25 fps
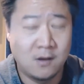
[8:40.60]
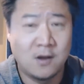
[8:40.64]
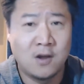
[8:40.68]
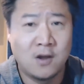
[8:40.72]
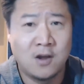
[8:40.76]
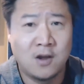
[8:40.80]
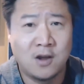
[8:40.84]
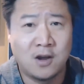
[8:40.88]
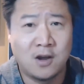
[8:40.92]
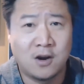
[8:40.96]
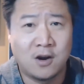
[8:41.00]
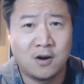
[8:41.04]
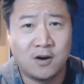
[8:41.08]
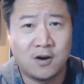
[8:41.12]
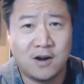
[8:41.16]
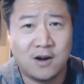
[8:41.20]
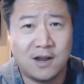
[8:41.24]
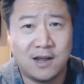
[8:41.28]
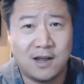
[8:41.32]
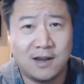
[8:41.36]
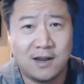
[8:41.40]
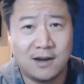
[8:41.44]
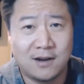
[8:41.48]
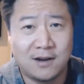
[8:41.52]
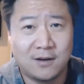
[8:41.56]
All
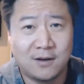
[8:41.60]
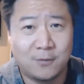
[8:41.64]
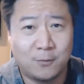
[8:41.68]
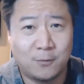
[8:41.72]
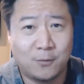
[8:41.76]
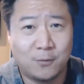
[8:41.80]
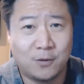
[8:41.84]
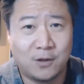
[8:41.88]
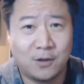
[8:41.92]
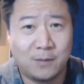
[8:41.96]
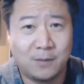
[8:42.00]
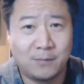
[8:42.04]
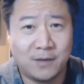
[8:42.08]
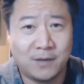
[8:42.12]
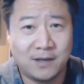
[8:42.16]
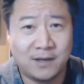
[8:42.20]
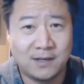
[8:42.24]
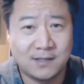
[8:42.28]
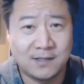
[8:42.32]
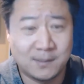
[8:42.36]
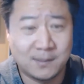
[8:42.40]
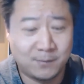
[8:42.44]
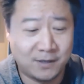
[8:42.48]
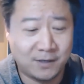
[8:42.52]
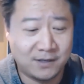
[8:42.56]
right. Well, I guess
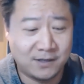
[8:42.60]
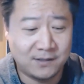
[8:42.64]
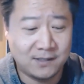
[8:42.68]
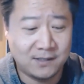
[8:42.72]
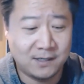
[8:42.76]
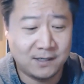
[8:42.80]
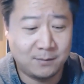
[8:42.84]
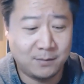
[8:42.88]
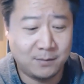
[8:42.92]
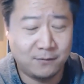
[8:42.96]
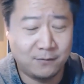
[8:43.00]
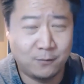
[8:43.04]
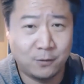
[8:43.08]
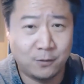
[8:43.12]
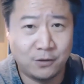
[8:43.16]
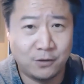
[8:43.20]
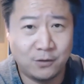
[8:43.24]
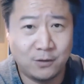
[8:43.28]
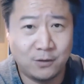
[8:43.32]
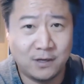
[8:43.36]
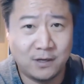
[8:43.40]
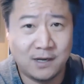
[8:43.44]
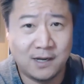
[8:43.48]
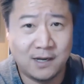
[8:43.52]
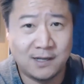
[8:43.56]
I'm going to see it before you
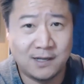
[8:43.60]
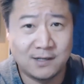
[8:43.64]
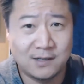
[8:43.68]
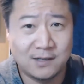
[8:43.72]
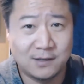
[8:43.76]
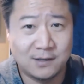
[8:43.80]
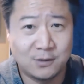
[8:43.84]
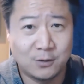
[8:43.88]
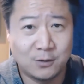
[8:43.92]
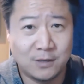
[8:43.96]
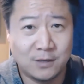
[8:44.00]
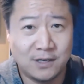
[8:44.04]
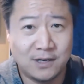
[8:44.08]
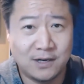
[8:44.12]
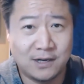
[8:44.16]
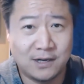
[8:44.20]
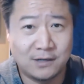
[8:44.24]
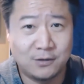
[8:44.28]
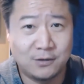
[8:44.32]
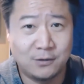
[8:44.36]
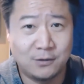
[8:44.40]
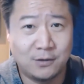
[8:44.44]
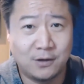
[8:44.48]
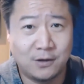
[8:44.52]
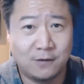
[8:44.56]
guys. I'll try not
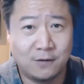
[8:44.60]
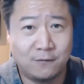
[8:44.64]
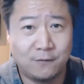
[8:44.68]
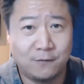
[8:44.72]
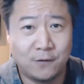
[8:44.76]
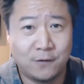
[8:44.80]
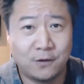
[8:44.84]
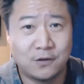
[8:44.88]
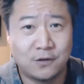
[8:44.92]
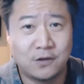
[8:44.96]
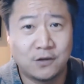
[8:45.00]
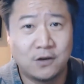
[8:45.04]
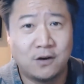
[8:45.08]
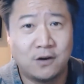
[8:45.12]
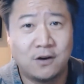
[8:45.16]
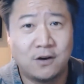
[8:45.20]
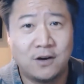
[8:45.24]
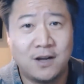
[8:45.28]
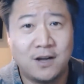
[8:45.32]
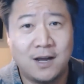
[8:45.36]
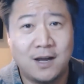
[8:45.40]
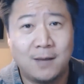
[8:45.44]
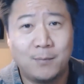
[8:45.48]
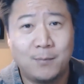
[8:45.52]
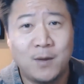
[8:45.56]
to, though. First card
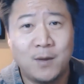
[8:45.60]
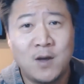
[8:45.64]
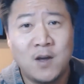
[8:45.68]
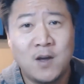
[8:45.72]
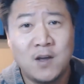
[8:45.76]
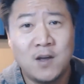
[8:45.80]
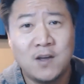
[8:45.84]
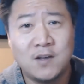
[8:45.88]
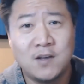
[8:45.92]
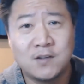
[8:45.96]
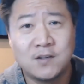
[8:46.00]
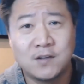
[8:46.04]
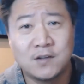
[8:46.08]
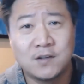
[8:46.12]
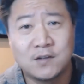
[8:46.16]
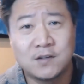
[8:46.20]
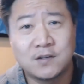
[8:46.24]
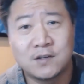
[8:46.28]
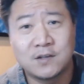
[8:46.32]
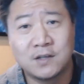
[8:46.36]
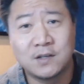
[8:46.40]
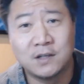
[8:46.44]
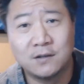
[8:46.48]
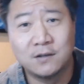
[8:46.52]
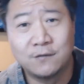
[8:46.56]
up is a
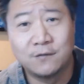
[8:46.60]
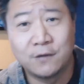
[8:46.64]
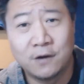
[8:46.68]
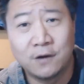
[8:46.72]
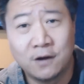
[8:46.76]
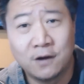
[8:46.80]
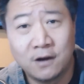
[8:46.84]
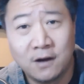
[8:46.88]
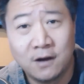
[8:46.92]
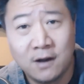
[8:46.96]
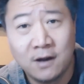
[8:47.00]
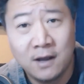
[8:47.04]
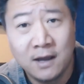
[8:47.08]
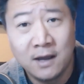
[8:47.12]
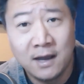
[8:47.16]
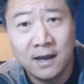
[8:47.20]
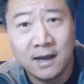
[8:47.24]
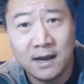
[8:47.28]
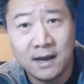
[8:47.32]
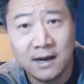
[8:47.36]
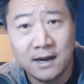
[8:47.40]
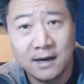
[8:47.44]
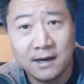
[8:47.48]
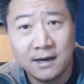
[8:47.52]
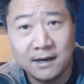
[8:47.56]
silver,
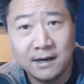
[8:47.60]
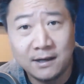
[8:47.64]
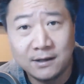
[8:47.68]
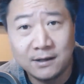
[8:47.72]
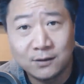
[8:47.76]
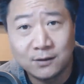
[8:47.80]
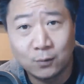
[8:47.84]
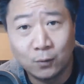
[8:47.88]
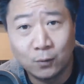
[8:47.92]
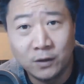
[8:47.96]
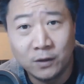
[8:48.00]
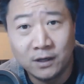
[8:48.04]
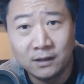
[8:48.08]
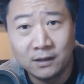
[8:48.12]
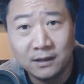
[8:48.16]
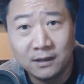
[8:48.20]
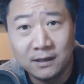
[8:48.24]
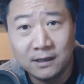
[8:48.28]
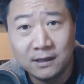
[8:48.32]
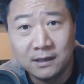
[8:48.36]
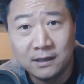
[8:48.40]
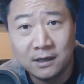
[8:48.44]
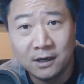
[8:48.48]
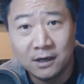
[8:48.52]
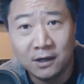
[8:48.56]
and it is Willie
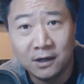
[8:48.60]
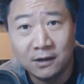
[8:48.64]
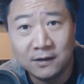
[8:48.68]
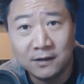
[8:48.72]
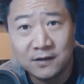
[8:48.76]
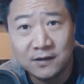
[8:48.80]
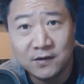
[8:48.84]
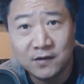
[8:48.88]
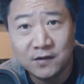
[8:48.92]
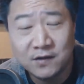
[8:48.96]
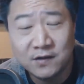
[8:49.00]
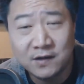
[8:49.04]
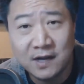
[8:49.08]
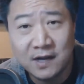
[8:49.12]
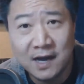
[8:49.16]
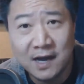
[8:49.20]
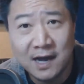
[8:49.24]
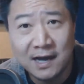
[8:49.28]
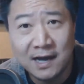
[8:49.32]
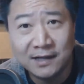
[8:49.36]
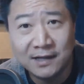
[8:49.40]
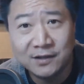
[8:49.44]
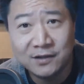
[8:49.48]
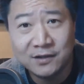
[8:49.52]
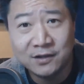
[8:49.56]

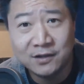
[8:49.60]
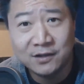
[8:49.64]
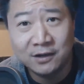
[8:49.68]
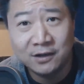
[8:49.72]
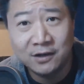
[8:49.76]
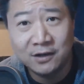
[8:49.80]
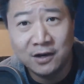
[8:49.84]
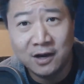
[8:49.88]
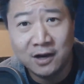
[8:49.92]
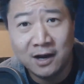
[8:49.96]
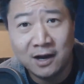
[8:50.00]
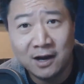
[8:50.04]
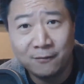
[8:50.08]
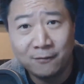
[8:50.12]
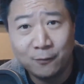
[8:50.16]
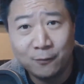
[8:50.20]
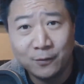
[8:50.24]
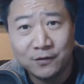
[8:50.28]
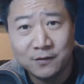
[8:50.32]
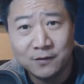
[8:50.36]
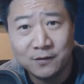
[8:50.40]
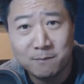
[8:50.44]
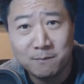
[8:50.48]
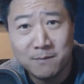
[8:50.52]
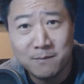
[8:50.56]
Cauley-Stein starting off with
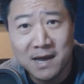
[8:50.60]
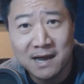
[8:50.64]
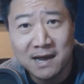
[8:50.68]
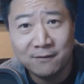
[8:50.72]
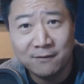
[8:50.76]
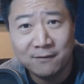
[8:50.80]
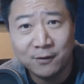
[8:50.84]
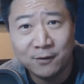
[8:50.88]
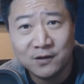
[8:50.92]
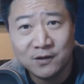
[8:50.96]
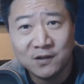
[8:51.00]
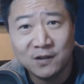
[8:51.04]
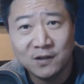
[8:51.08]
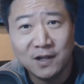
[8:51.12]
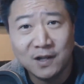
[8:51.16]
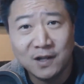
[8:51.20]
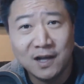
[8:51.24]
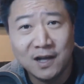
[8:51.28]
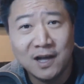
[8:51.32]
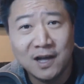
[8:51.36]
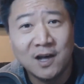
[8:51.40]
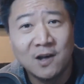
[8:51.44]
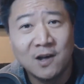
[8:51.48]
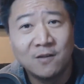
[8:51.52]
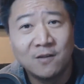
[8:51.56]
some Mavericks
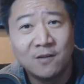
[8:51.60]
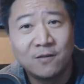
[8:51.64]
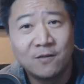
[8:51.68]
love.